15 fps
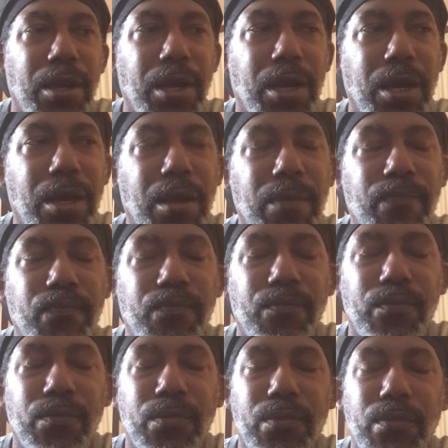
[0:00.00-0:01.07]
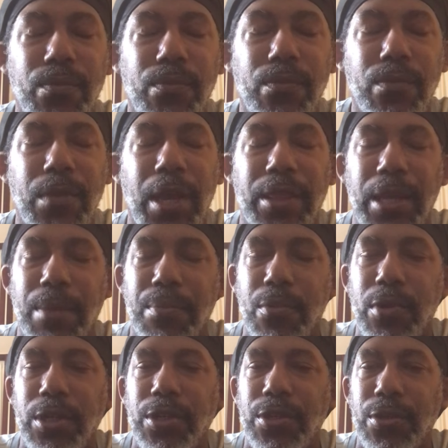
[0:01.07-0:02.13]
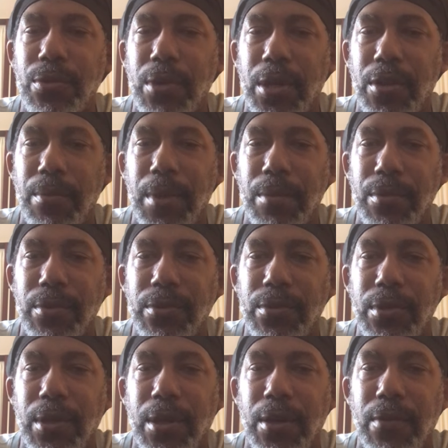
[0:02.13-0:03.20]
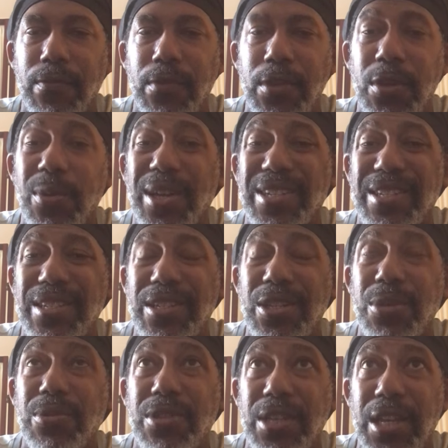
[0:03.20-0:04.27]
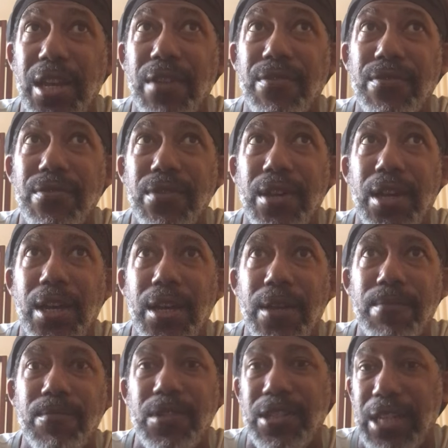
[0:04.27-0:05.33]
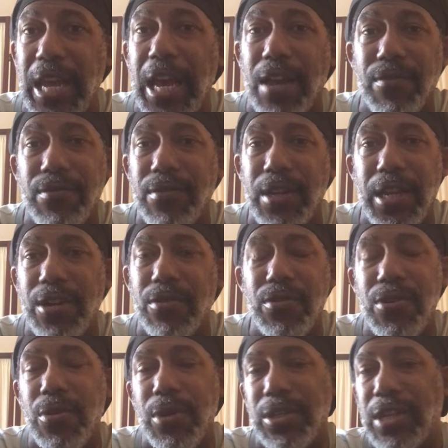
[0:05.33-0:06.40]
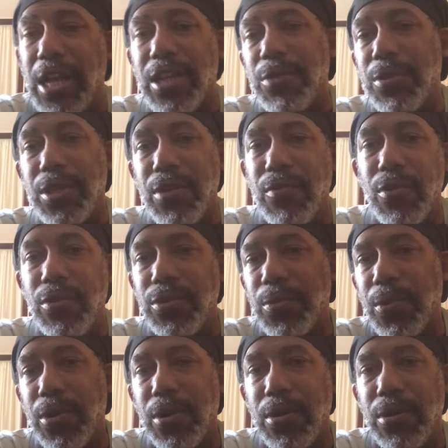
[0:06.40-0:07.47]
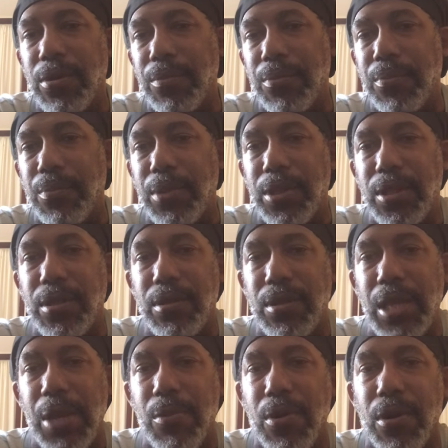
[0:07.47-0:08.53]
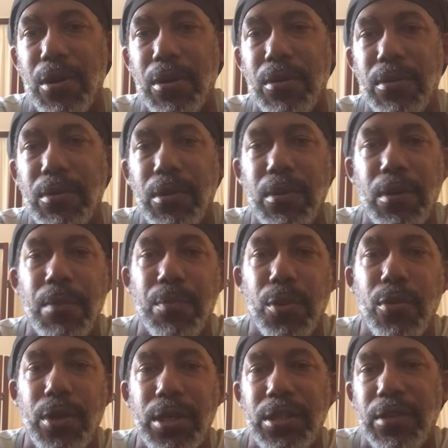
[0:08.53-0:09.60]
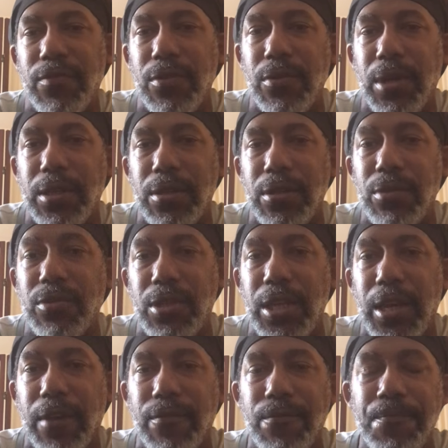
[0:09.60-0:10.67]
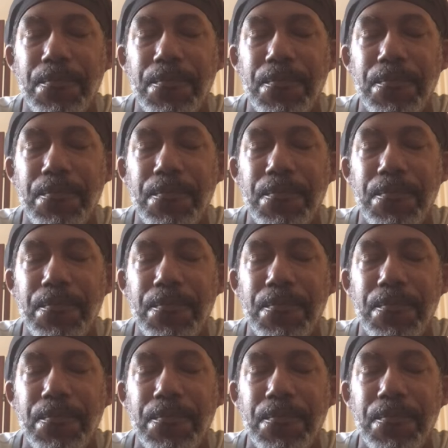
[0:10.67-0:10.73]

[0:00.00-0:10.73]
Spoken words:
Um, at that point, two other members of the UCF staff, and I don't know exactly what their roles were, but they were employees of UCF,